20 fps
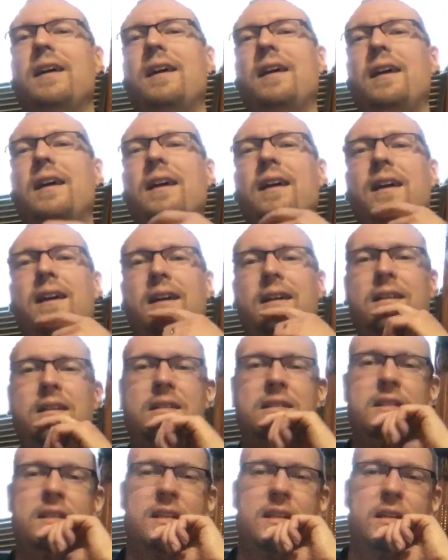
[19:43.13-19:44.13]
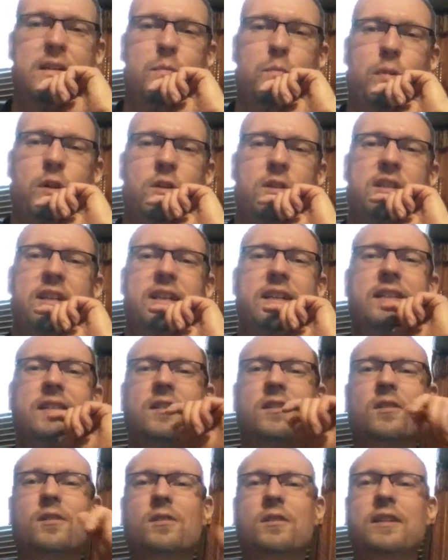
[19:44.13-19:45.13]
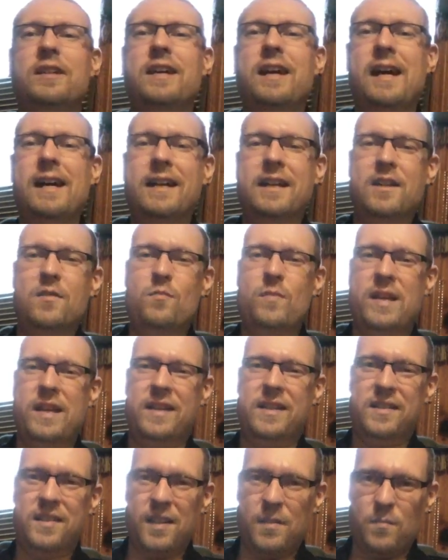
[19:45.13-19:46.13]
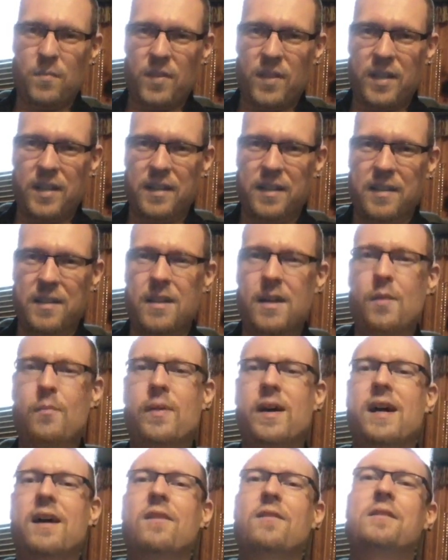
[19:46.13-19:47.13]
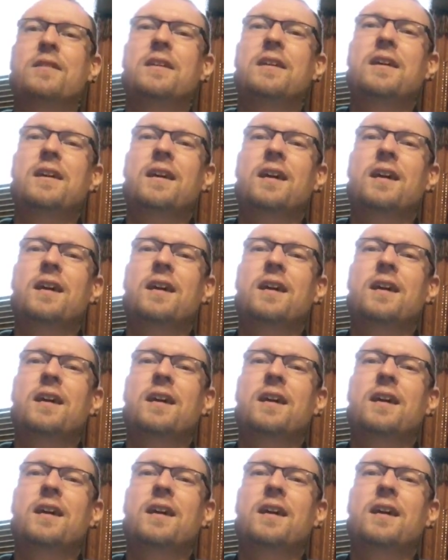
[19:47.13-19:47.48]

and particularly I could make something about